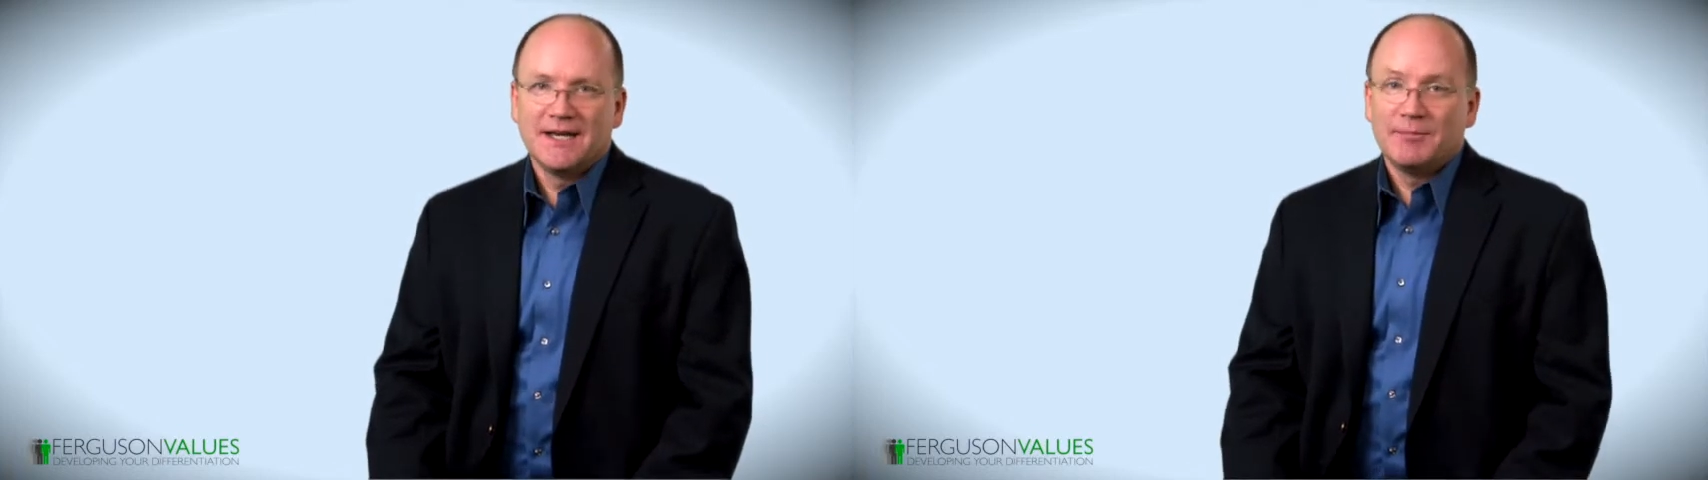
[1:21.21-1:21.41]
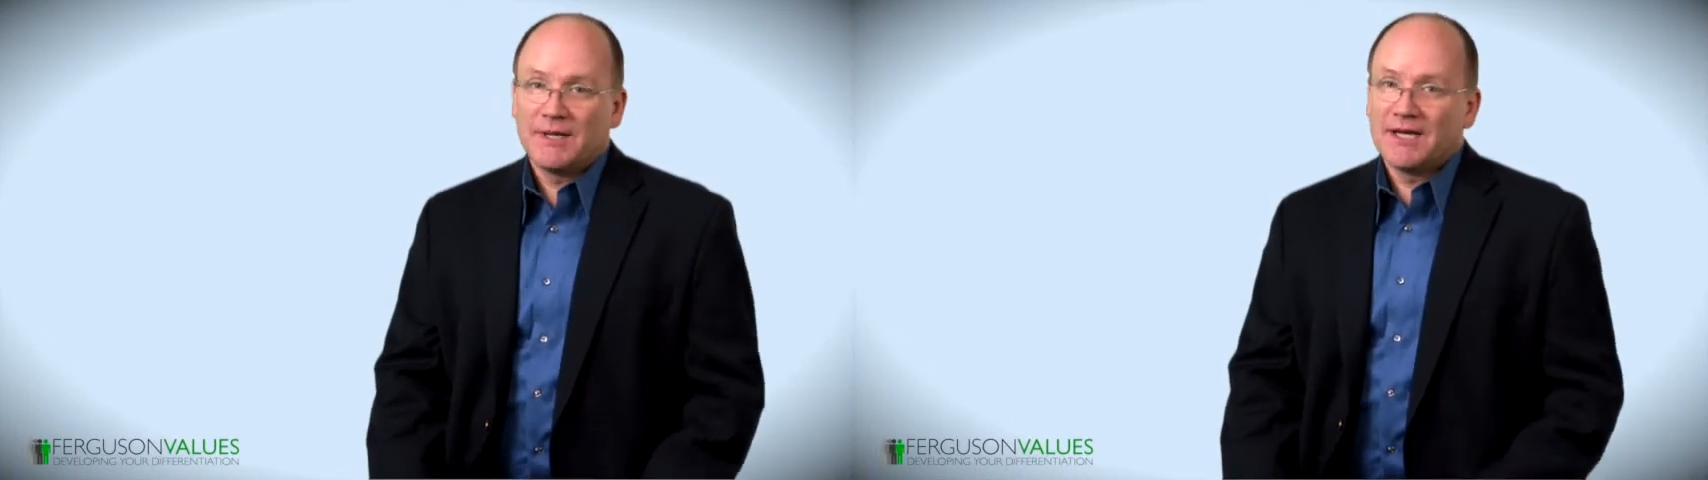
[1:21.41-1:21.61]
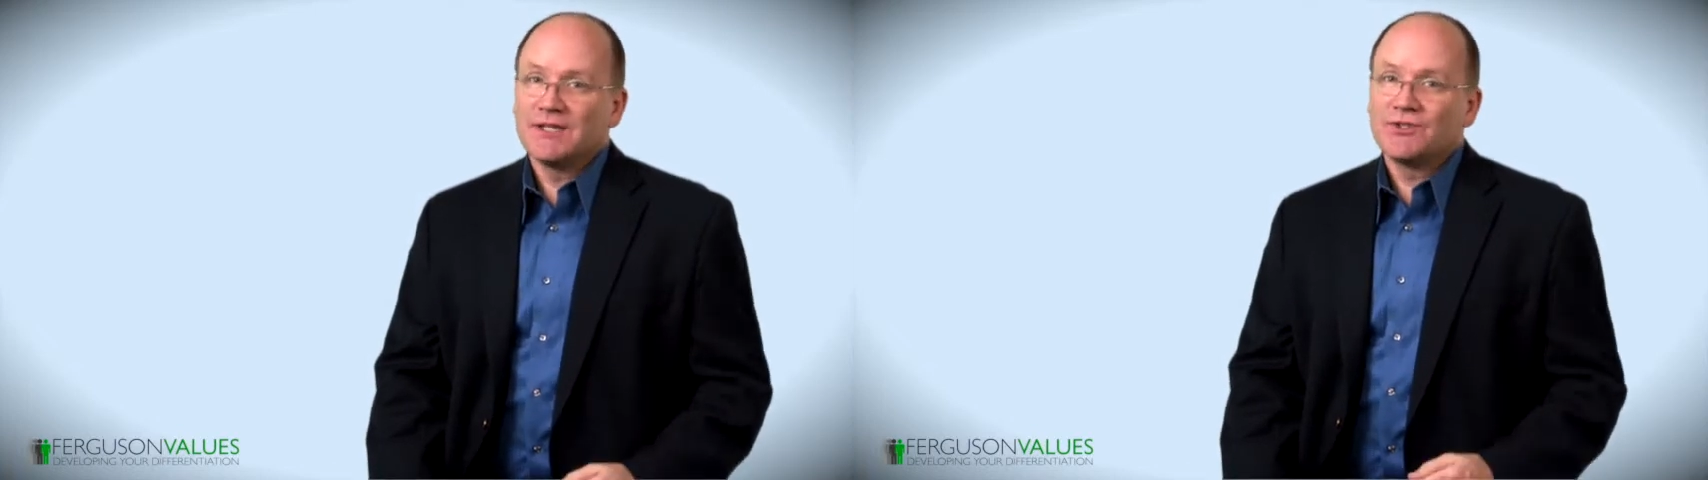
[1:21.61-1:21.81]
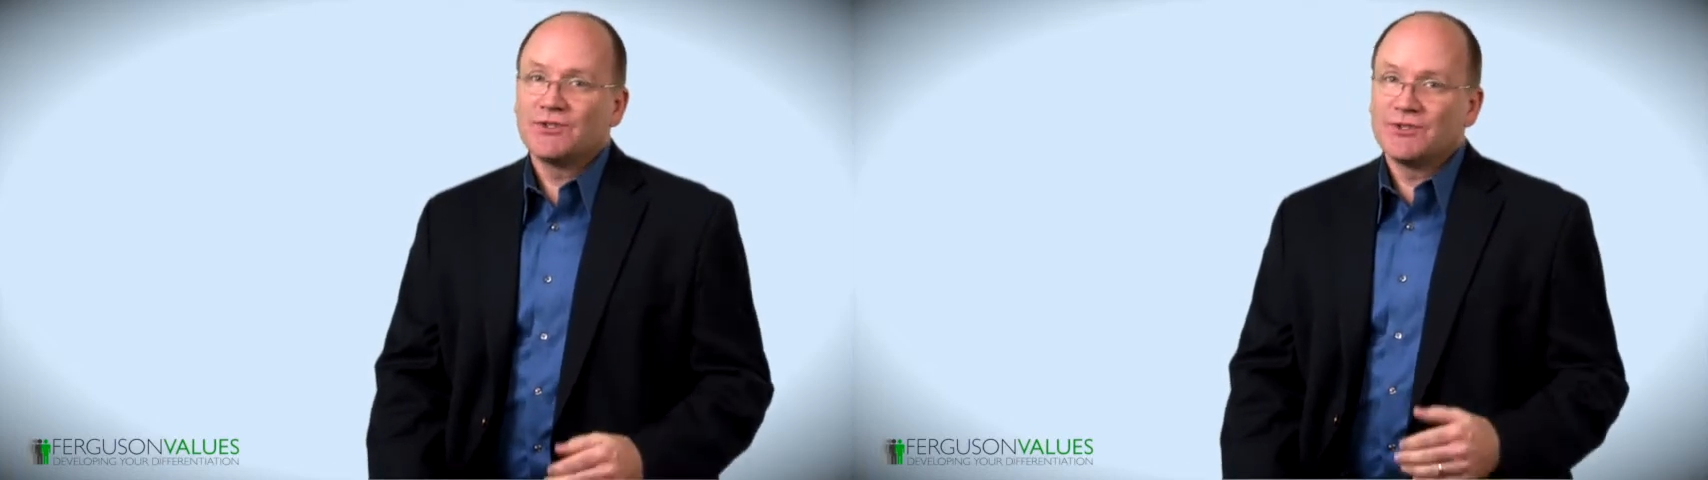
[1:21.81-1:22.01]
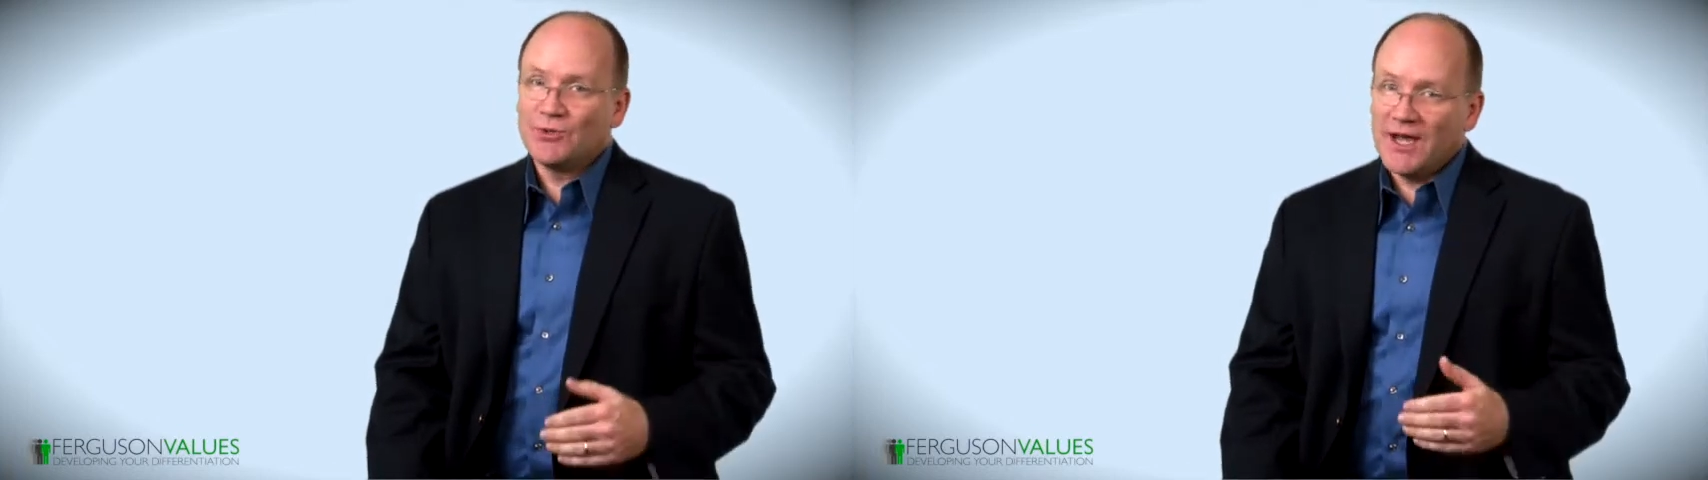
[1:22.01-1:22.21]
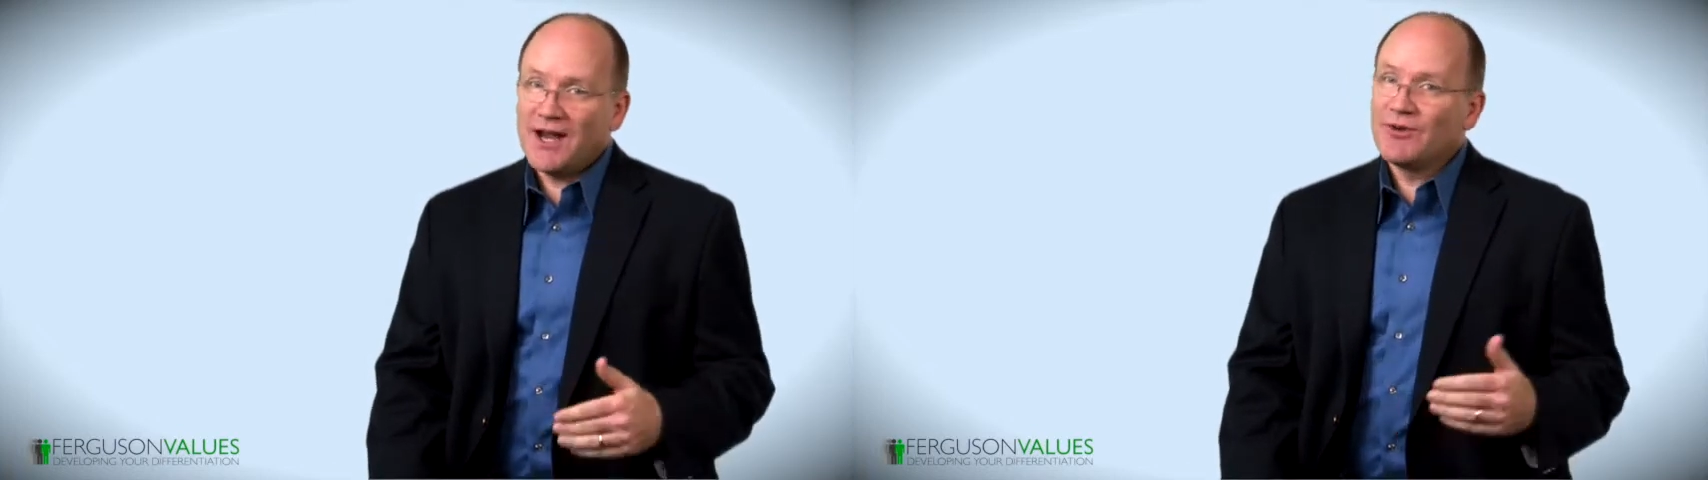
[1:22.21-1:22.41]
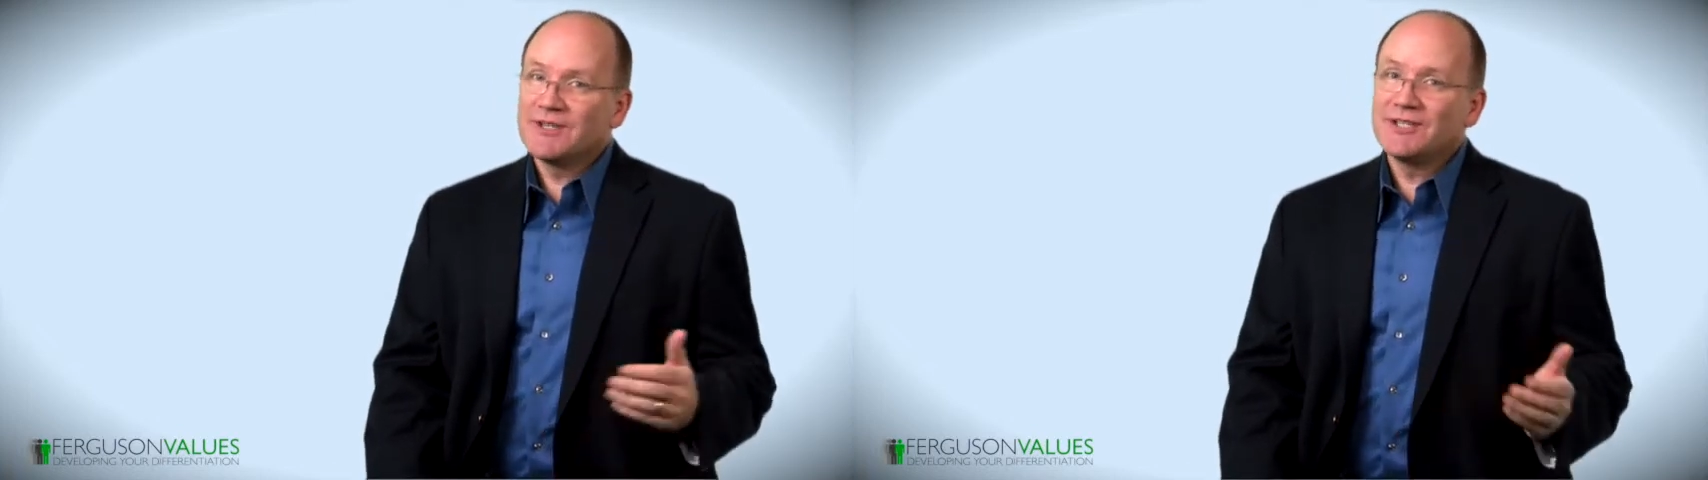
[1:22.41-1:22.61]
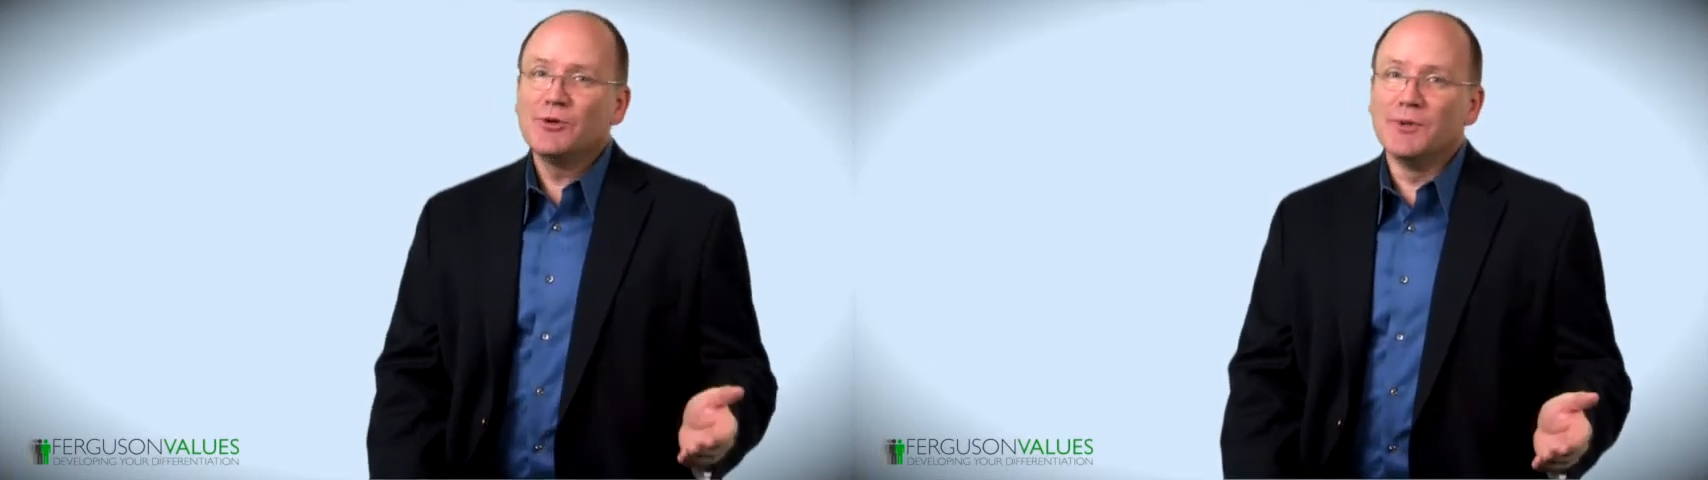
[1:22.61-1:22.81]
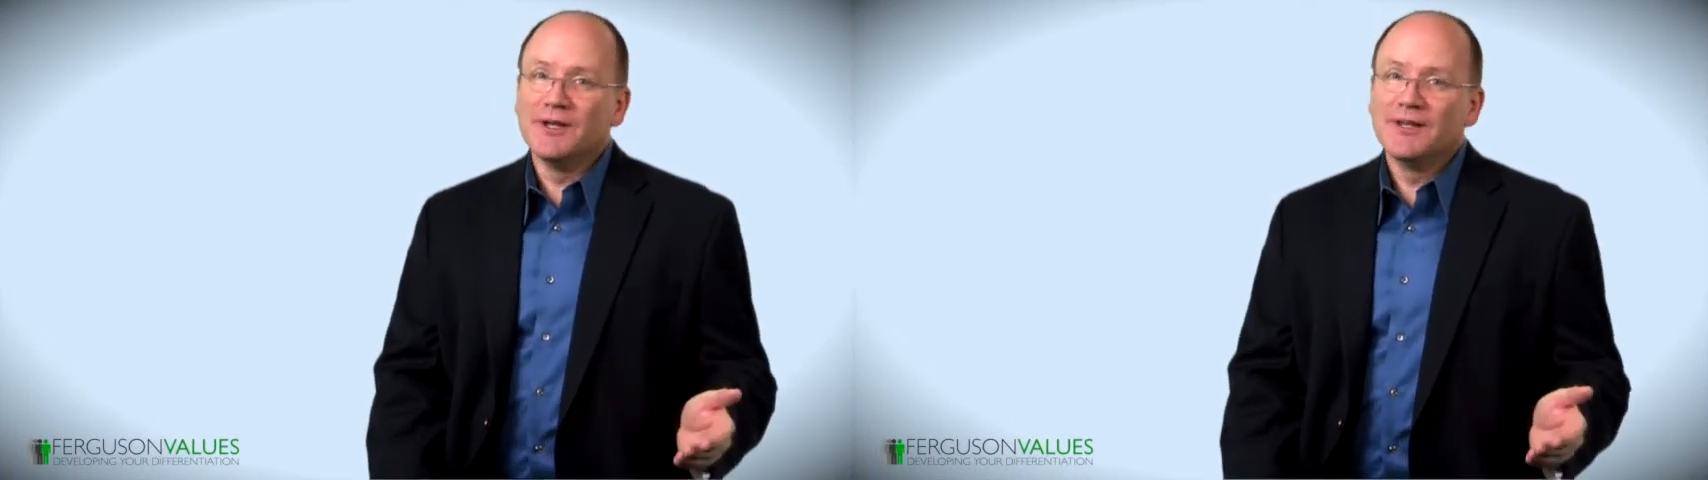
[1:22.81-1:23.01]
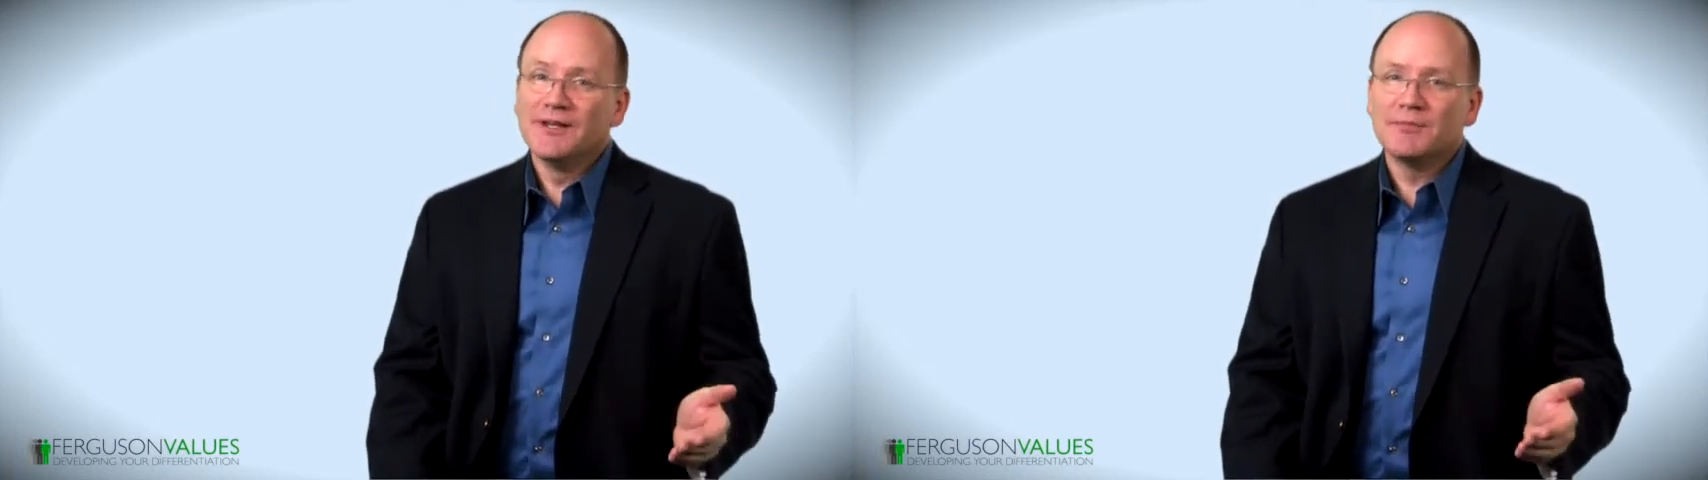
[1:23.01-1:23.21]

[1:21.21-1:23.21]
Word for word: Because to err is human,